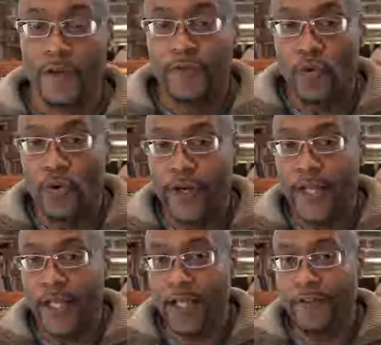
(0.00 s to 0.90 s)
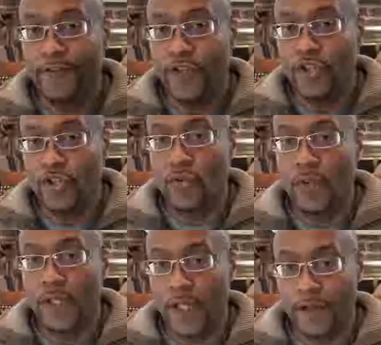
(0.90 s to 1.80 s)
For if you
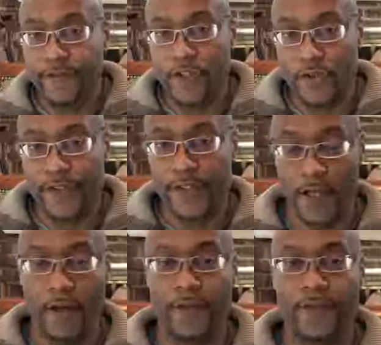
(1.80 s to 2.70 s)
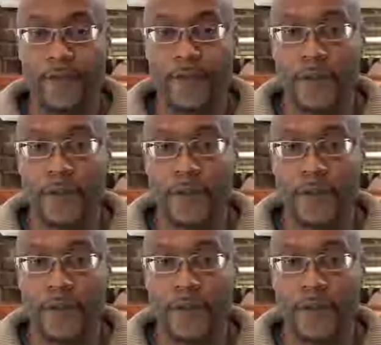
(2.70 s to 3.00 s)
love yourself,